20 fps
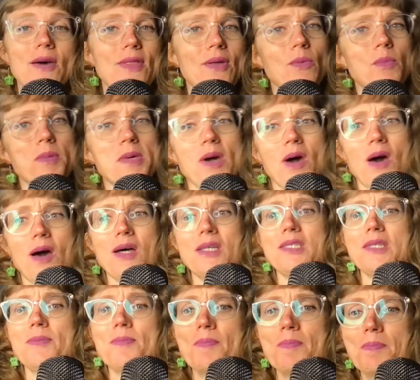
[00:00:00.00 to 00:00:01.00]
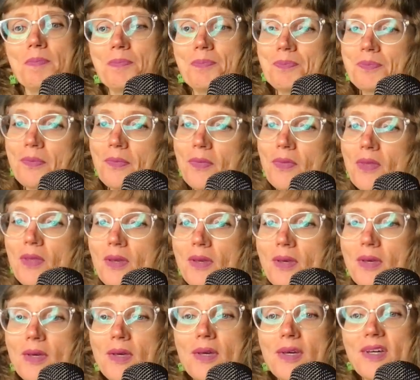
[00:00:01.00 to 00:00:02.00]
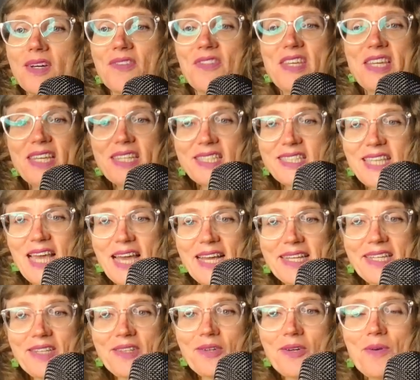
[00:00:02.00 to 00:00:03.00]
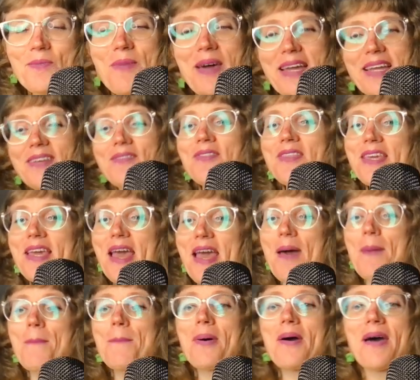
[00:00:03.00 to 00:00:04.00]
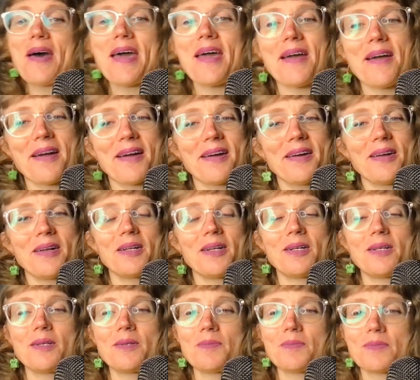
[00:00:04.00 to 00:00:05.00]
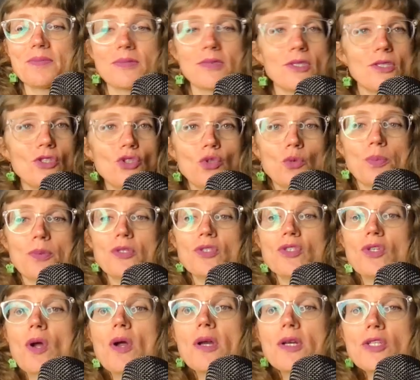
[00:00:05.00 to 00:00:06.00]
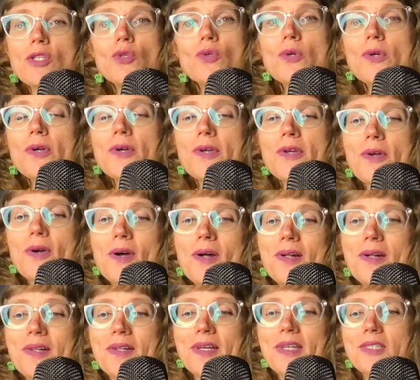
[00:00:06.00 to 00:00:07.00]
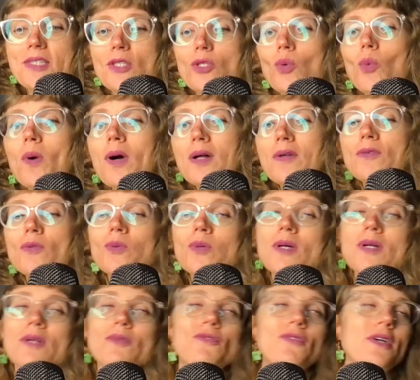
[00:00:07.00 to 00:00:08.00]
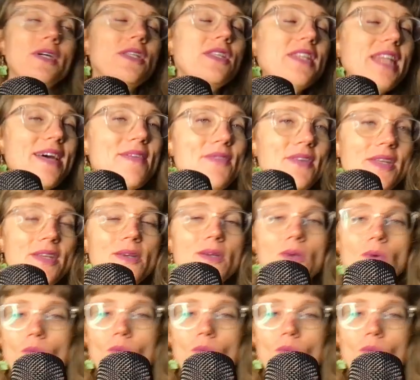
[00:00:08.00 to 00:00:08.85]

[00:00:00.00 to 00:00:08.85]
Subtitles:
That would be awesome. The Executor, Might of the Empire. It's a super Star Destroyer, y'all. It's a 12/12 for 11.